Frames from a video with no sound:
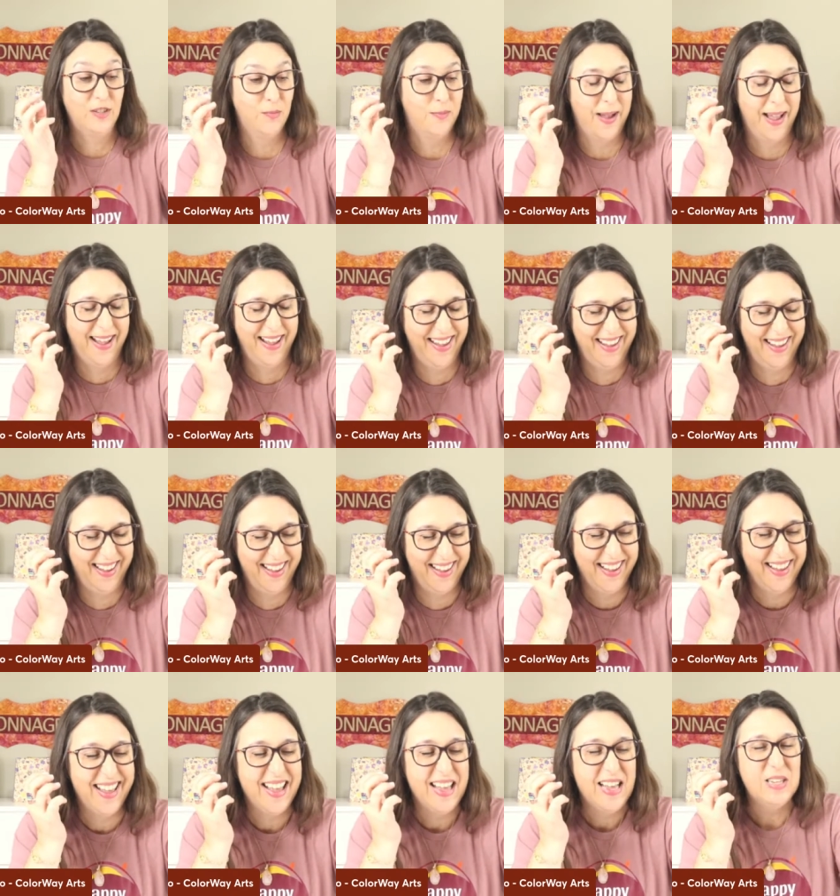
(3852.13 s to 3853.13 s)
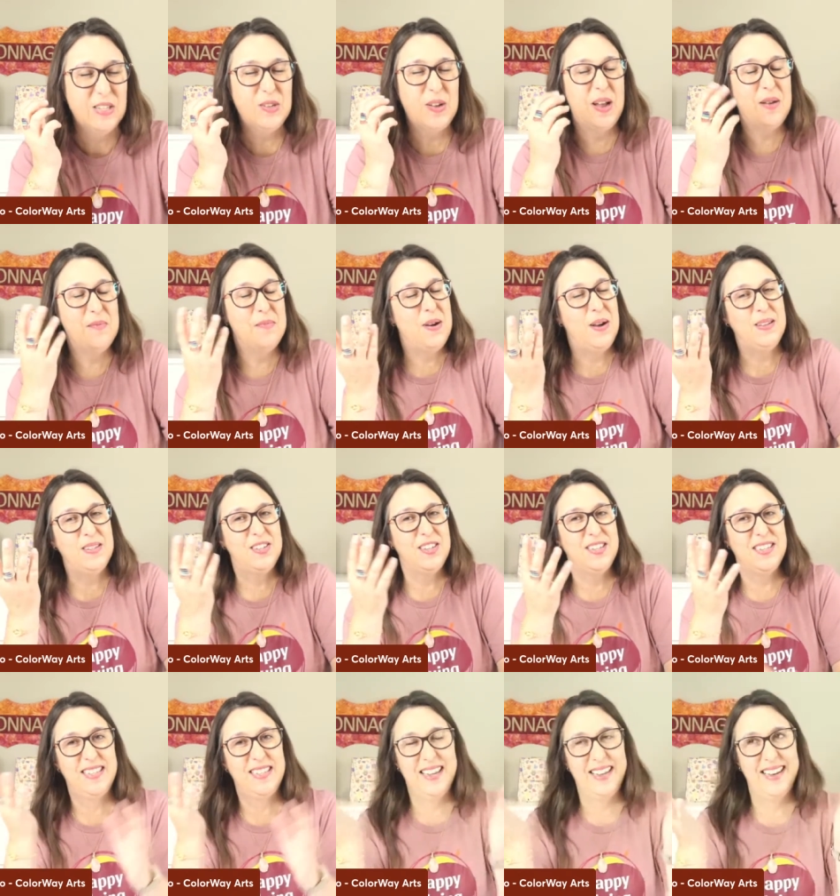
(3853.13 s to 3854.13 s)
buy so i bought
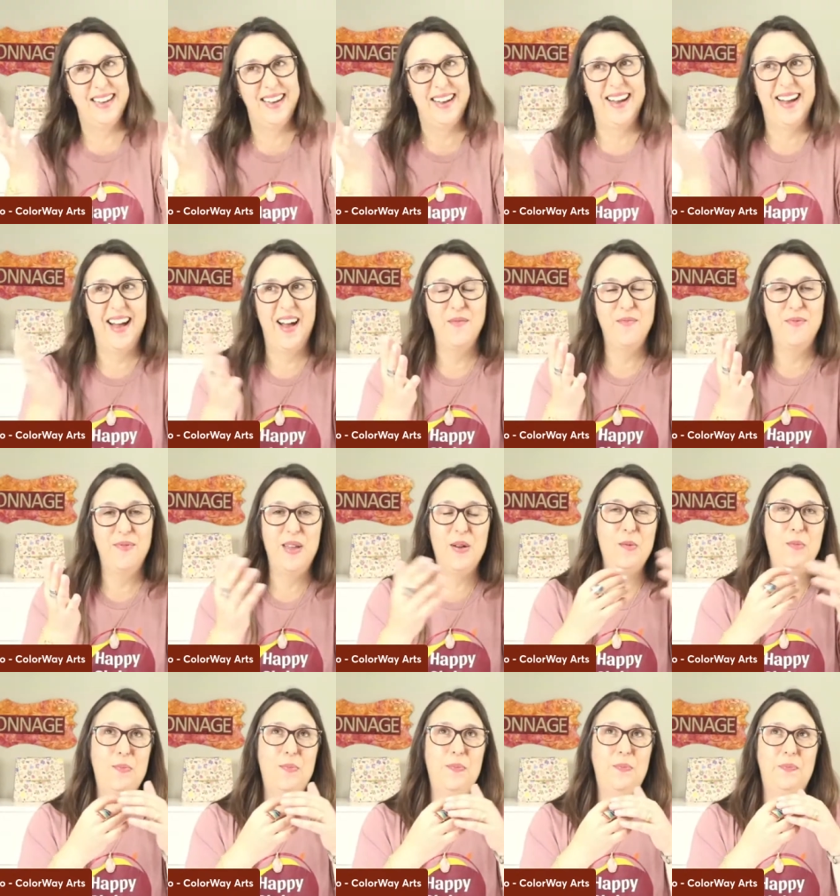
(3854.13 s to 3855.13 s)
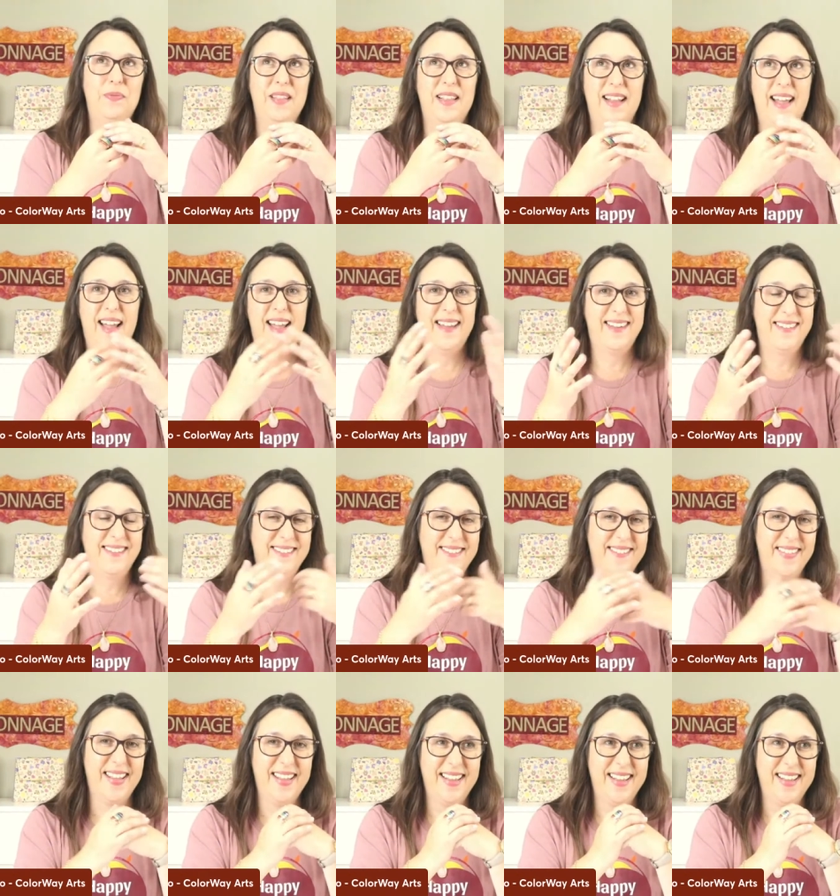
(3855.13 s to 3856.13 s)
just a, a few like
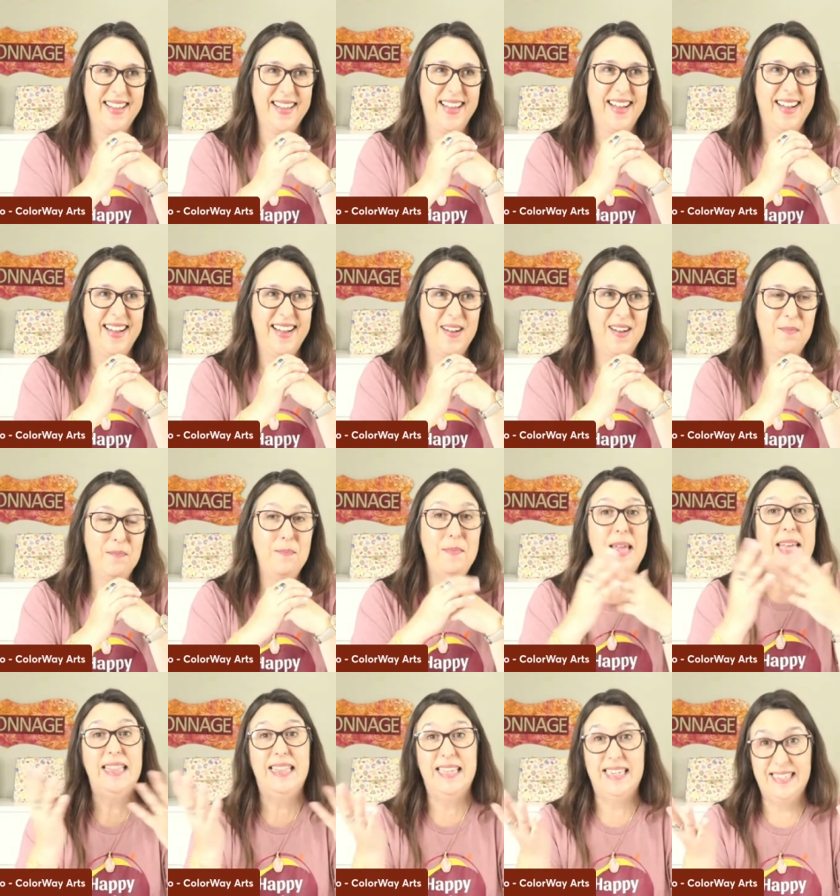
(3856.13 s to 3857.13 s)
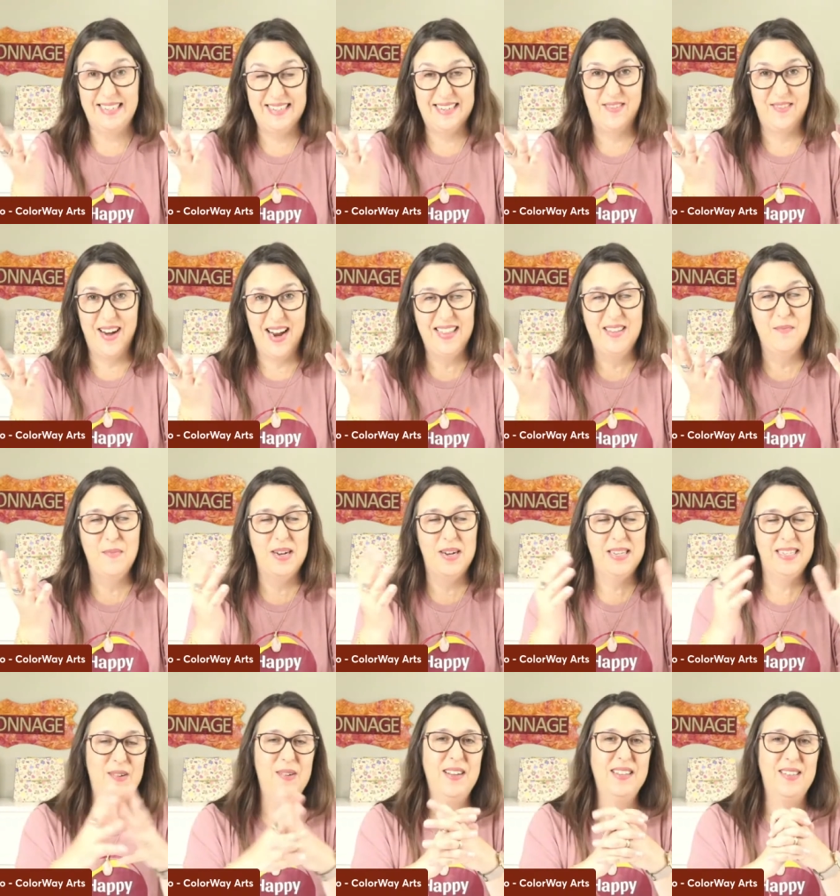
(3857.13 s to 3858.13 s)
uh, meters, right? In
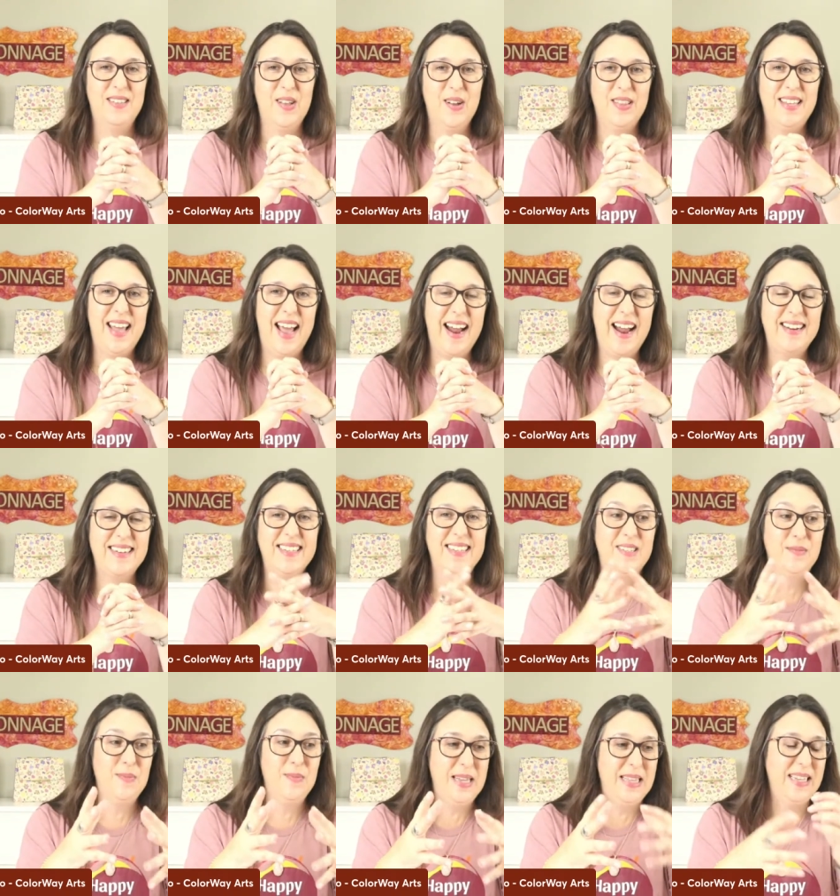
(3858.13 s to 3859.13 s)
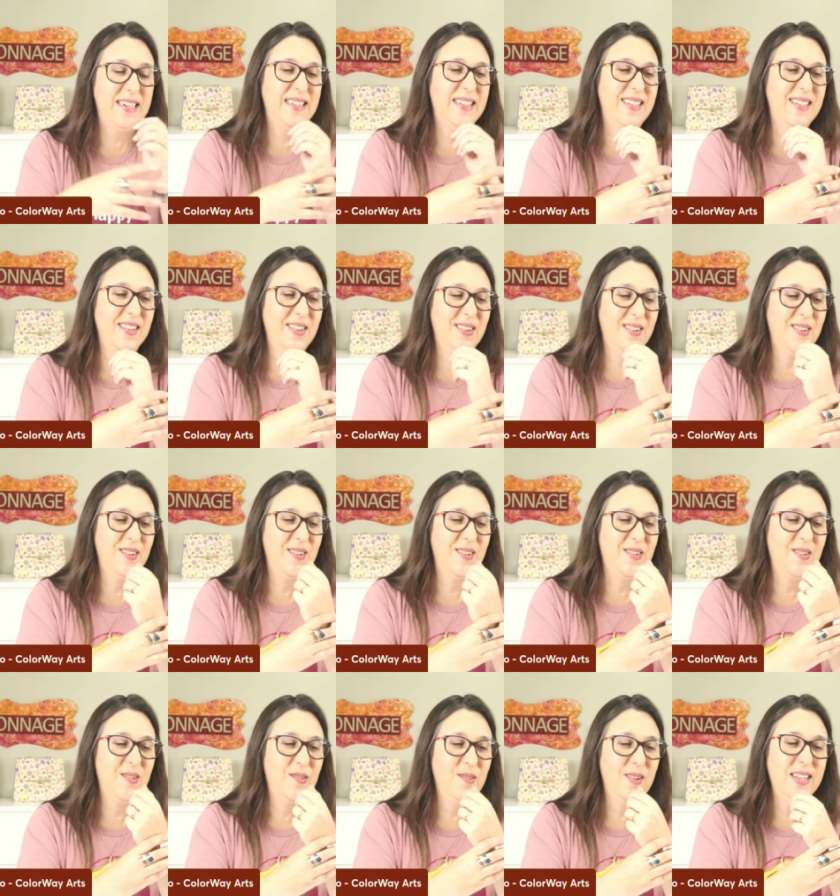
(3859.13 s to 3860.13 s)
Brazil, it's not yards, it's meters.
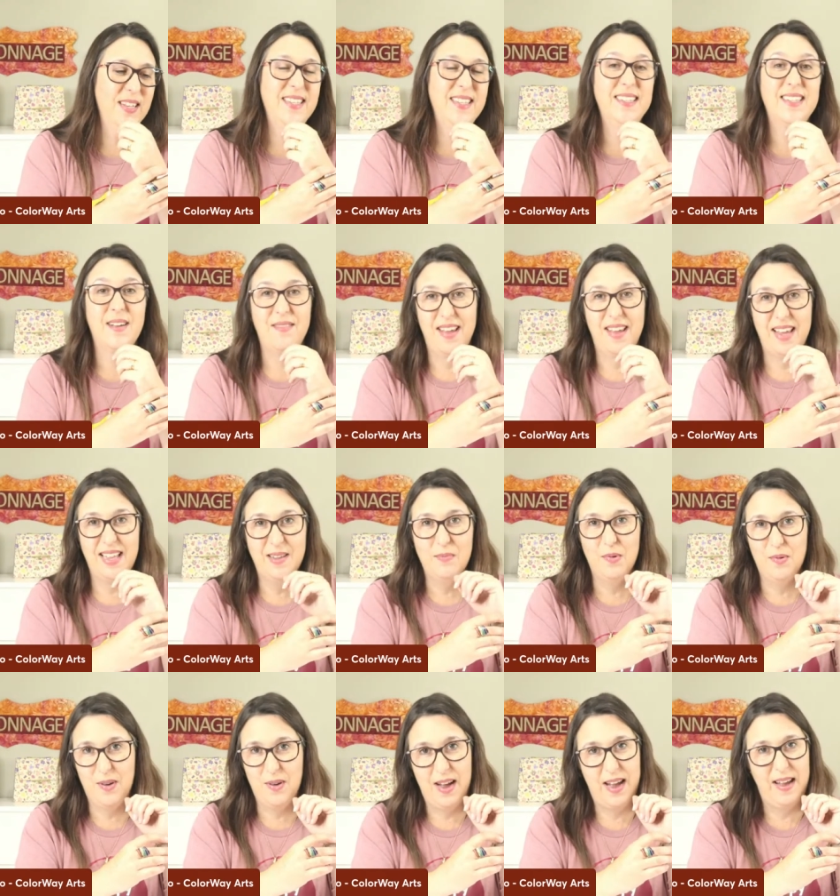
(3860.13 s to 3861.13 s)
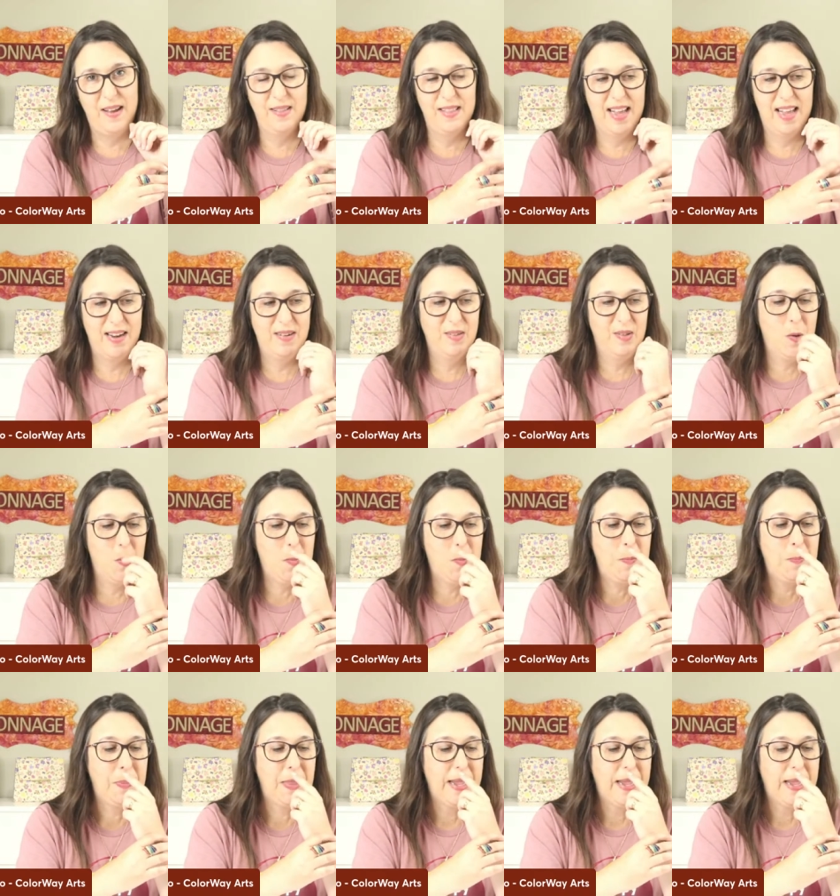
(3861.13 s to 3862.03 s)
So one is available. I'll let you know